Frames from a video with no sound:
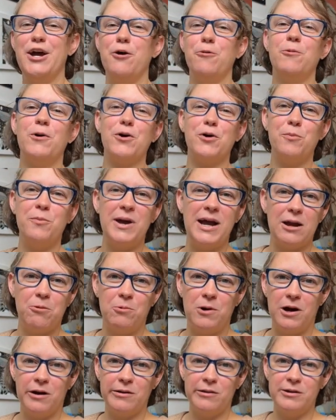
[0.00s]
Welcome back,
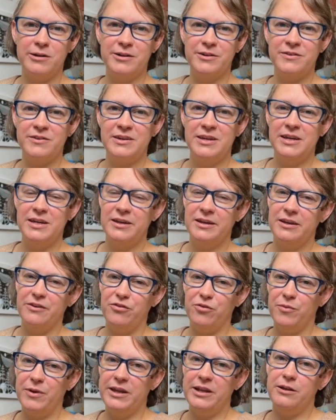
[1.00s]
Wogglers. If
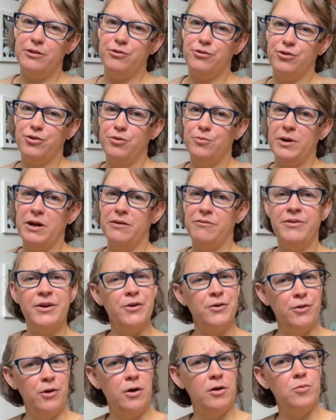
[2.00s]
you made it through my
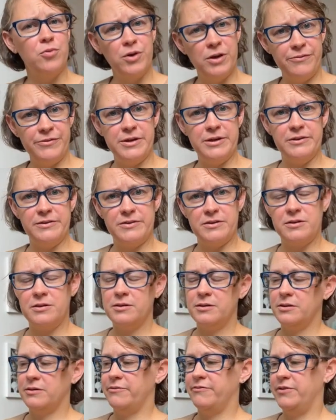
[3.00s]
very long previous
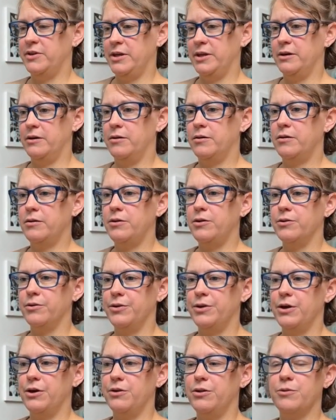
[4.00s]
video, you'll
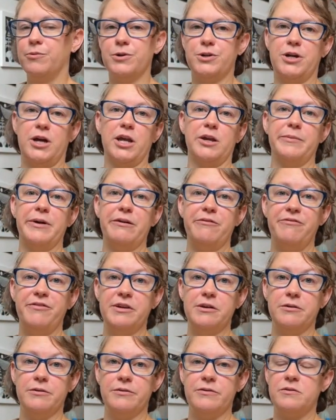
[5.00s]
know that we're talking about
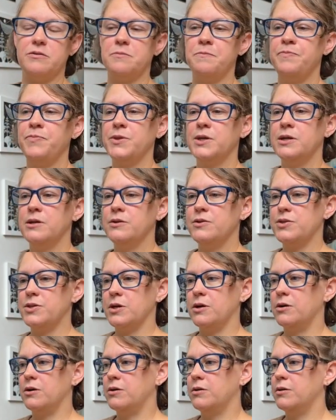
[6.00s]
fields.
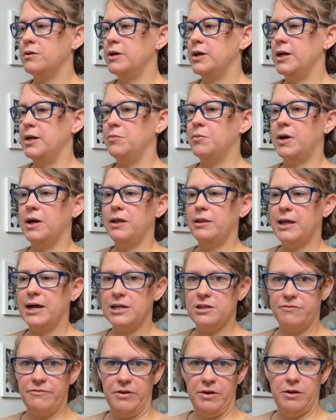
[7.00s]
So in my
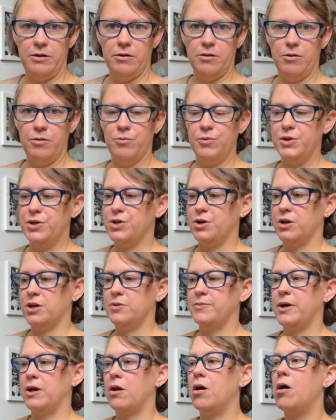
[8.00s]
last video, we talked
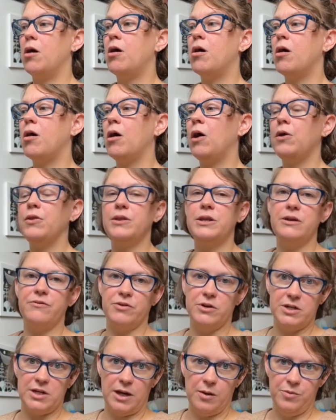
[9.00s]
about all the
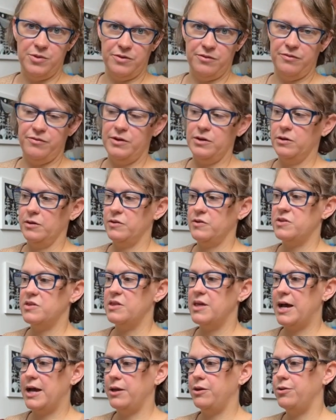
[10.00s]
different types of fields
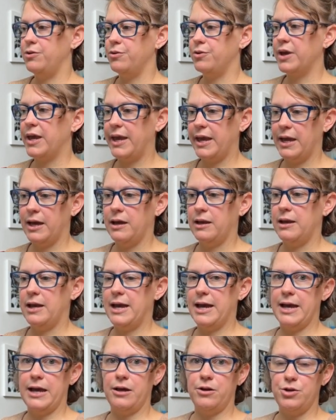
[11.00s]
that you can
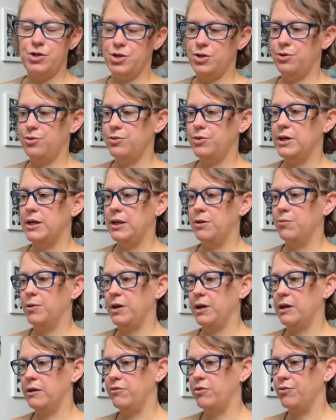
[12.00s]
add to any
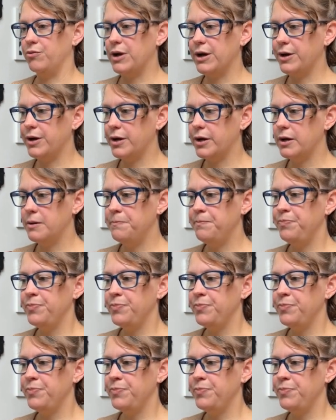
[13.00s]
one given record.